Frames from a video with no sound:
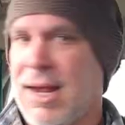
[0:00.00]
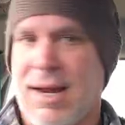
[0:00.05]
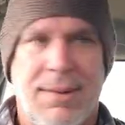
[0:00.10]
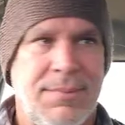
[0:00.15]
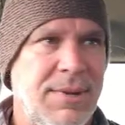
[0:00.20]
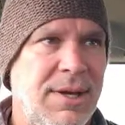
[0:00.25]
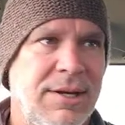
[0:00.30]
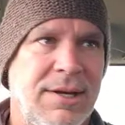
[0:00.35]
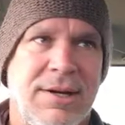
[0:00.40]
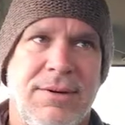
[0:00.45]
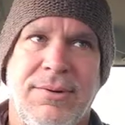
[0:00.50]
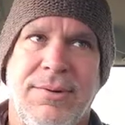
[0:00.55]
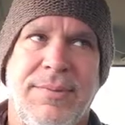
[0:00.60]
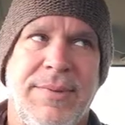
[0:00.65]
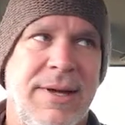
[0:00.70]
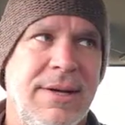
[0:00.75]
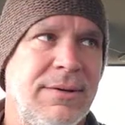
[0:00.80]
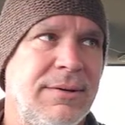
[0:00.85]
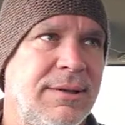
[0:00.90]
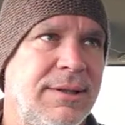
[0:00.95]
And I'm not good
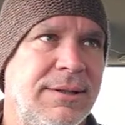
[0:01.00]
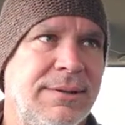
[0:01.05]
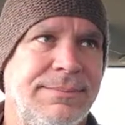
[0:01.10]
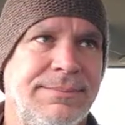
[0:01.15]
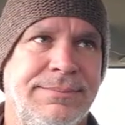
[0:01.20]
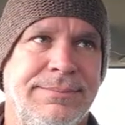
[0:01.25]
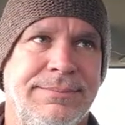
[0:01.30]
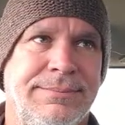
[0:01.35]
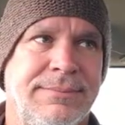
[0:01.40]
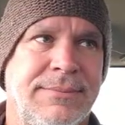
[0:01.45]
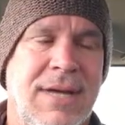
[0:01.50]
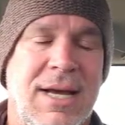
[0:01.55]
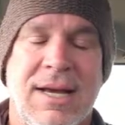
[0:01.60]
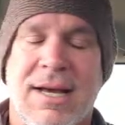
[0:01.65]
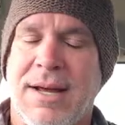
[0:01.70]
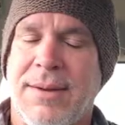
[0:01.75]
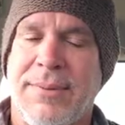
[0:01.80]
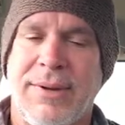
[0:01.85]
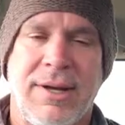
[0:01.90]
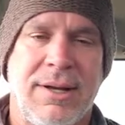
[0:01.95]
with mingling. I
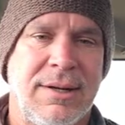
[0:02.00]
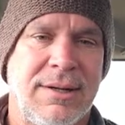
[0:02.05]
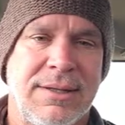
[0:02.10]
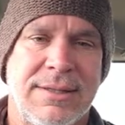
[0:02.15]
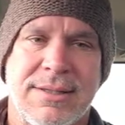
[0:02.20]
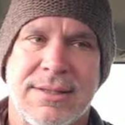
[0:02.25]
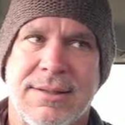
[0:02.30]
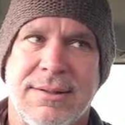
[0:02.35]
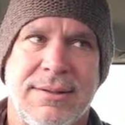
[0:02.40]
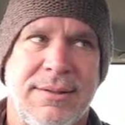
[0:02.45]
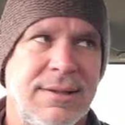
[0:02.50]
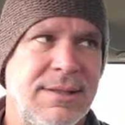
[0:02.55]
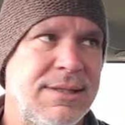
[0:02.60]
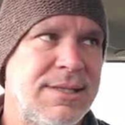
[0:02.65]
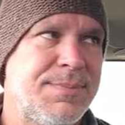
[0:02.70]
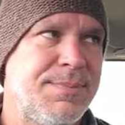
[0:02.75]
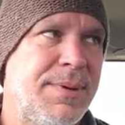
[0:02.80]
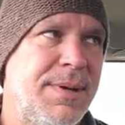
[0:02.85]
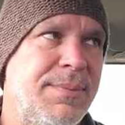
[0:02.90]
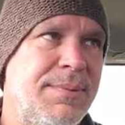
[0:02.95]
got to be honest.
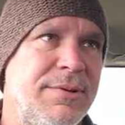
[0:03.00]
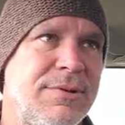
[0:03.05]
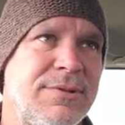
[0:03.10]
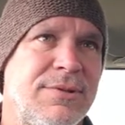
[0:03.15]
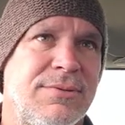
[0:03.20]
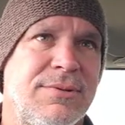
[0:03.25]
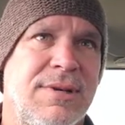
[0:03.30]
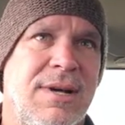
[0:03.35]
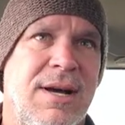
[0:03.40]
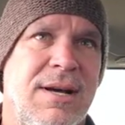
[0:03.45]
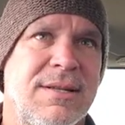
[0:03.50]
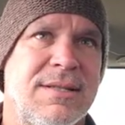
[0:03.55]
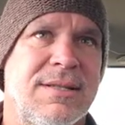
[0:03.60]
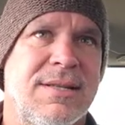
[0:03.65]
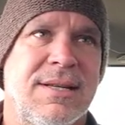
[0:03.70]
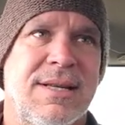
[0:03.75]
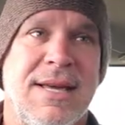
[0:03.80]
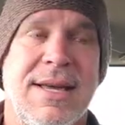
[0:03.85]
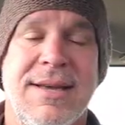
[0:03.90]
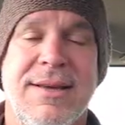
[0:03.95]
Just people are so
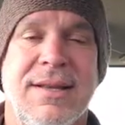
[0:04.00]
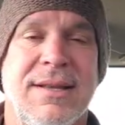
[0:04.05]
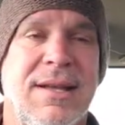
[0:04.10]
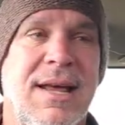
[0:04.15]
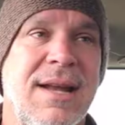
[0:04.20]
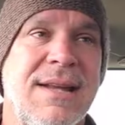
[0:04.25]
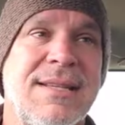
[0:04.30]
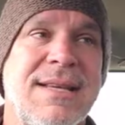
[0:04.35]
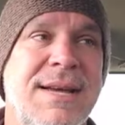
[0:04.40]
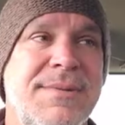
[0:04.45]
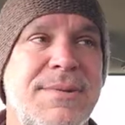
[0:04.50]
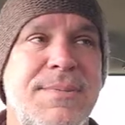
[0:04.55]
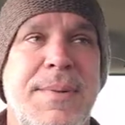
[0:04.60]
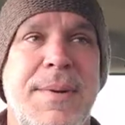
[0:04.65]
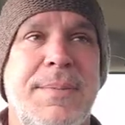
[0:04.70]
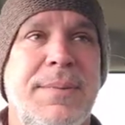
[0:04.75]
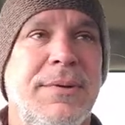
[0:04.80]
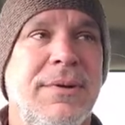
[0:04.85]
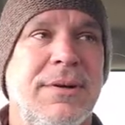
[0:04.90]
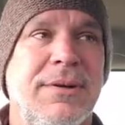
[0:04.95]
toxic. A lot of times
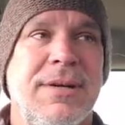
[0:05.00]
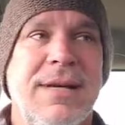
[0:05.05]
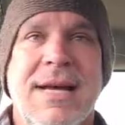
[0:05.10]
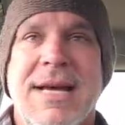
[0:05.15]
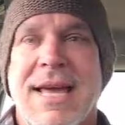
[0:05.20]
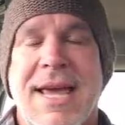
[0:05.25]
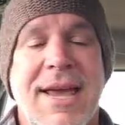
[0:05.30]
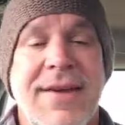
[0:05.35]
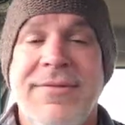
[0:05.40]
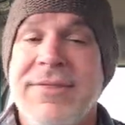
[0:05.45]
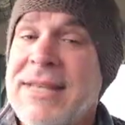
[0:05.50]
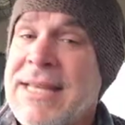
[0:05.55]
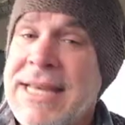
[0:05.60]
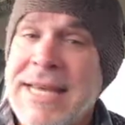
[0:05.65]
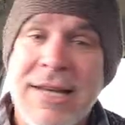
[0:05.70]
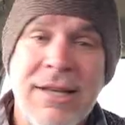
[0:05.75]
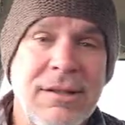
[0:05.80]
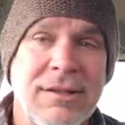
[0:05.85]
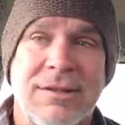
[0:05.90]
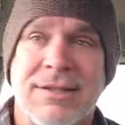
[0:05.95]
people are, even the
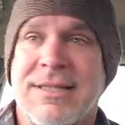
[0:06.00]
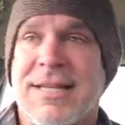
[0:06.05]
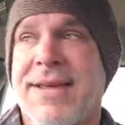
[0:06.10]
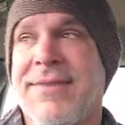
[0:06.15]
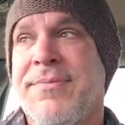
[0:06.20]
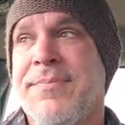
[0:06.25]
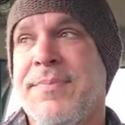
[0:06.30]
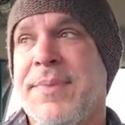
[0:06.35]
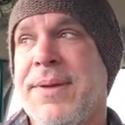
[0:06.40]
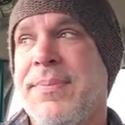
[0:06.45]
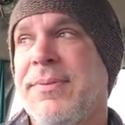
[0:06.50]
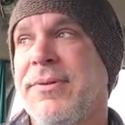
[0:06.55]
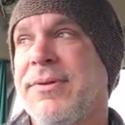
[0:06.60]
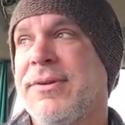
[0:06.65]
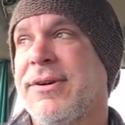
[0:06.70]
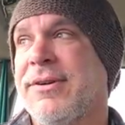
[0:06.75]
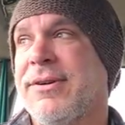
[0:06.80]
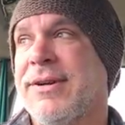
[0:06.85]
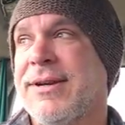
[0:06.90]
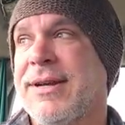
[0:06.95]
healers, even
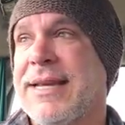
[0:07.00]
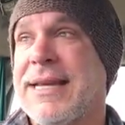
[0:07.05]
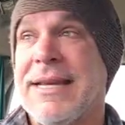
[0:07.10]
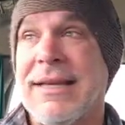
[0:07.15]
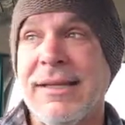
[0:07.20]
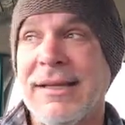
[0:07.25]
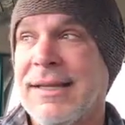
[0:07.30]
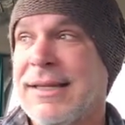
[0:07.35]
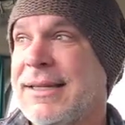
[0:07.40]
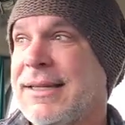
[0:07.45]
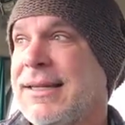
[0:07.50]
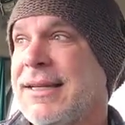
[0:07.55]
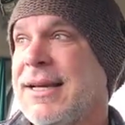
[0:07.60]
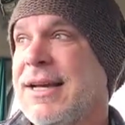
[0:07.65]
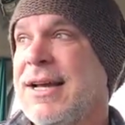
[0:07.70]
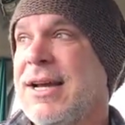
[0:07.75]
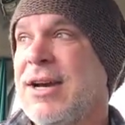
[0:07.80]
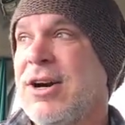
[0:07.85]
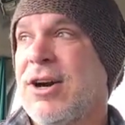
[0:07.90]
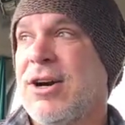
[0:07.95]
people that are healing
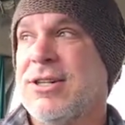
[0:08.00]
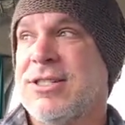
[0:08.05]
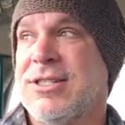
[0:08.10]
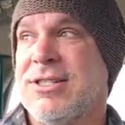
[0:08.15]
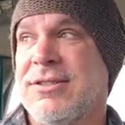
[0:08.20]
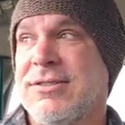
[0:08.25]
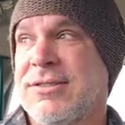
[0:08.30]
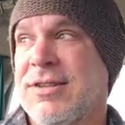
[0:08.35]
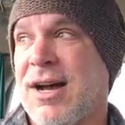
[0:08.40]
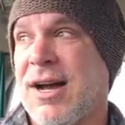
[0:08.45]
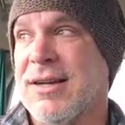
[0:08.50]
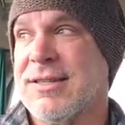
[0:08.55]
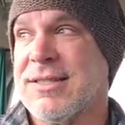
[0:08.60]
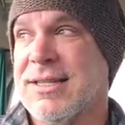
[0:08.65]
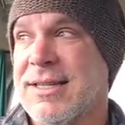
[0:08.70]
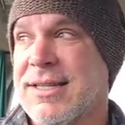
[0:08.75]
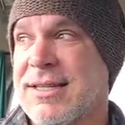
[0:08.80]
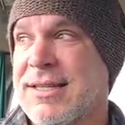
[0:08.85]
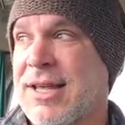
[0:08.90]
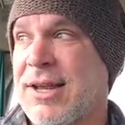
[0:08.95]
are still
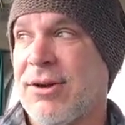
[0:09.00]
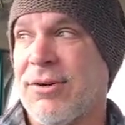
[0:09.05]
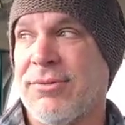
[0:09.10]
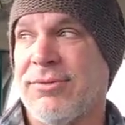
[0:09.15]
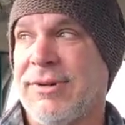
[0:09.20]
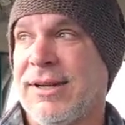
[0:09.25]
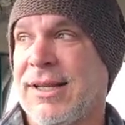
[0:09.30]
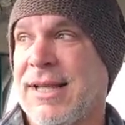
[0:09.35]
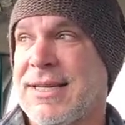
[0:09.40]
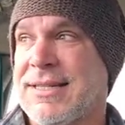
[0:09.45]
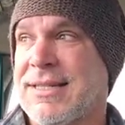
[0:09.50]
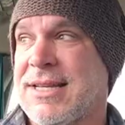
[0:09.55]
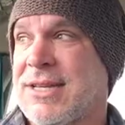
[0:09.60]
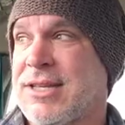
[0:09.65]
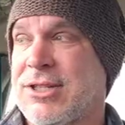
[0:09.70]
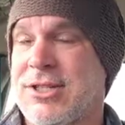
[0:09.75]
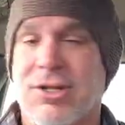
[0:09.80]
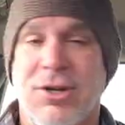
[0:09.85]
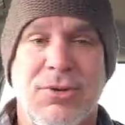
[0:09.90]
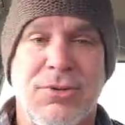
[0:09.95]
toxic and they don't realize
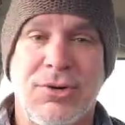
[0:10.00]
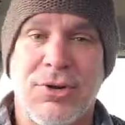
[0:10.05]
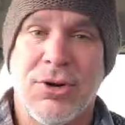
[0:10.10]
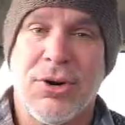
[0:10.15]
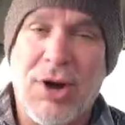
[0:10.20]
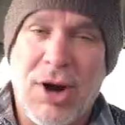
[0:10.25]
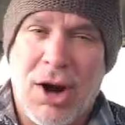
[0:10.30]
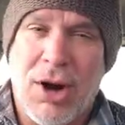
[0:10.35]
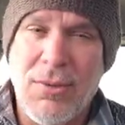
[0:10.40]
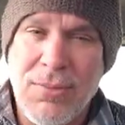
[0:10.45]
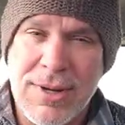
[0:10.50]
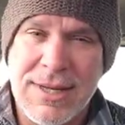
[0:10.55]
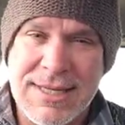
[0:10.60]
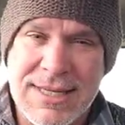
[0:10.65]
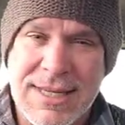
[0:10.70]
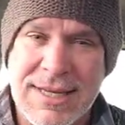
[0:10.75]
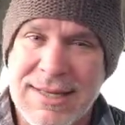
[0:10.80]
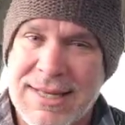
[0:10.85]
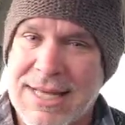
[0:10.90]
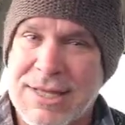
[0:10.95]
it. So you're
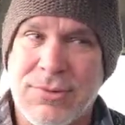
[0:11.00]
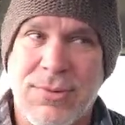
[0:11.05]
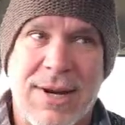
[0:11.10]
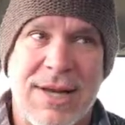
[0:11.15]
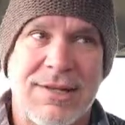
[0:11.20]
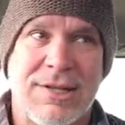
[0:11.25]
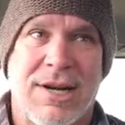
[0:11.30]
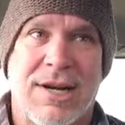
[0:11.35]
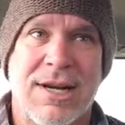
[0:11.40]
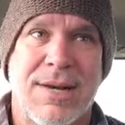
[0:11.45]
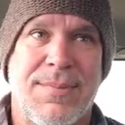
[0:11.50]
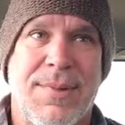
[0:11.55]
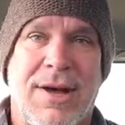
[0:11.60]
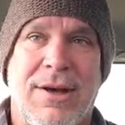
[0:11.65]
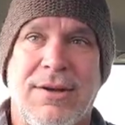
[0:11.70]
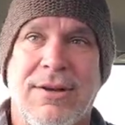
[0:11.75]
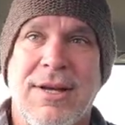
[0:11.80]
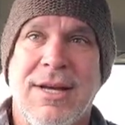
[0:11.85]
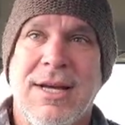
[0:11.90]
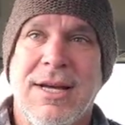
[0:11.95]
always, that's why I talk
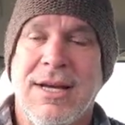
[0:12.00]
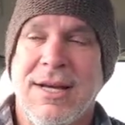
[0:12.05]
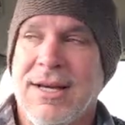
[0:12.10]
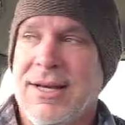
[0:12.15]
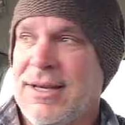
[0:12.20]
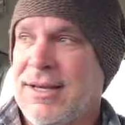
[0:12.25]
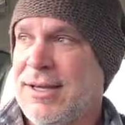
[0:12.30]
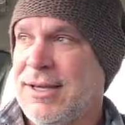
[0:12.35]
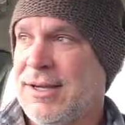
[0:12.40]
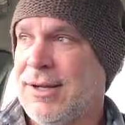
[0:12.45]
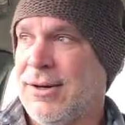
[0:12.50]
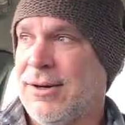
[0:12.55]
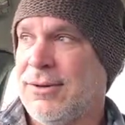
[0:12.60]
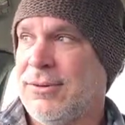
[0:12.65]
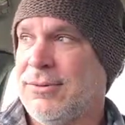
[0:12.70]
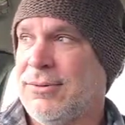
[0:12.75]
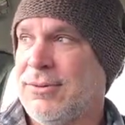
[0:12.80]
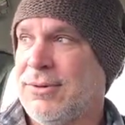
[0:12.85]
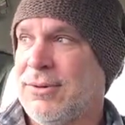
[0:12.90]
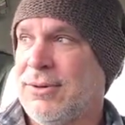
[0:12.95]
about, you
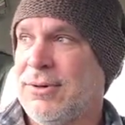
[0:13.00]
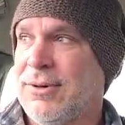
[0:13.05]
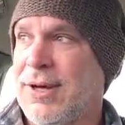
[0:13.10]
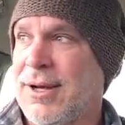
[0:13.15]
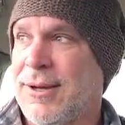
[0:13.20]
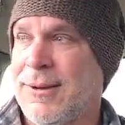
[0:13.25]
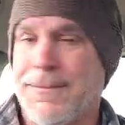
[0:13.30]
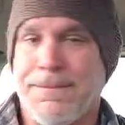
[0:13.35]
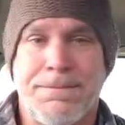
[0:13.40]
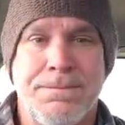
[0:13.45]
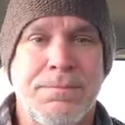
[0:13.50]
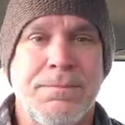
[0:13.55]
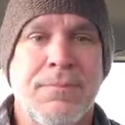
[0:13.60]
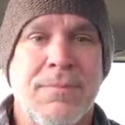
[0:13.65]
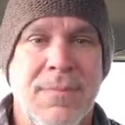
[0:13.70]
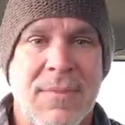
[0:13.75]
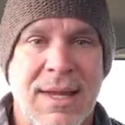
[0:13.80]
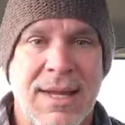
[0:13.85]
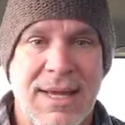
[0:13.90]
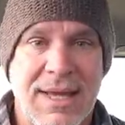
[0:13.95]
know,
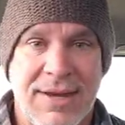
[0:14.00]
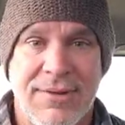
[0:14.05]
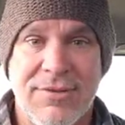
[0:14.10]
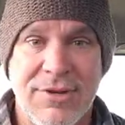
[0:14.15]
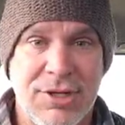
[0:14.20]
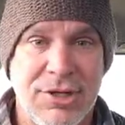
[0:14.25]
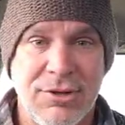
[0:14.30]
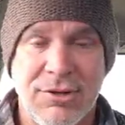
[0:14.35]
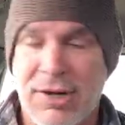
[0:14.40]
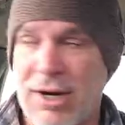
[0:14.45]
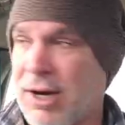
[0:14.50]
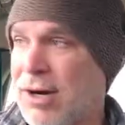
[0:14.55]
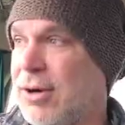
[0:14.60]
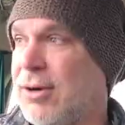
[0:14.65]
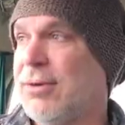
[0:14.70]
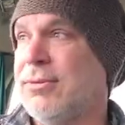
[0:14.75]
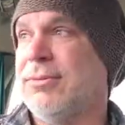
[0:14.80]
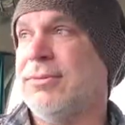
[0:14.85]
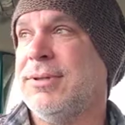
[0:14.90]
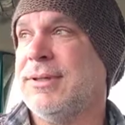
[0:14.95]
give as you
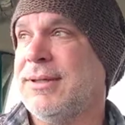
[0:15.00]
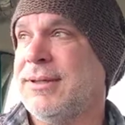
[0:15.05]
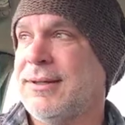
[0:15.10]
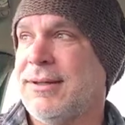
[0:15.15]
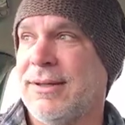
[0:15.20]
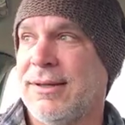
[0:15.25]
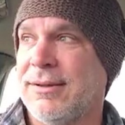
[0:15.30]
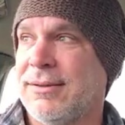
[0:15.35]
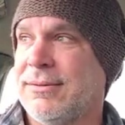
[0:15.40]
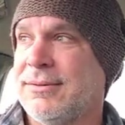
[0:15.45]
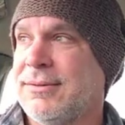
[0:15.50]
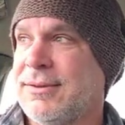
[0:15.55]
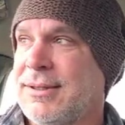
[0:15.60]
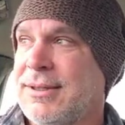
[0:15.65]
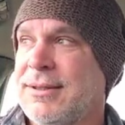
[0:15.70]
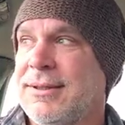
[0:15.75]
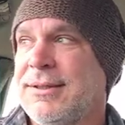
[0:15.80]
go, you know,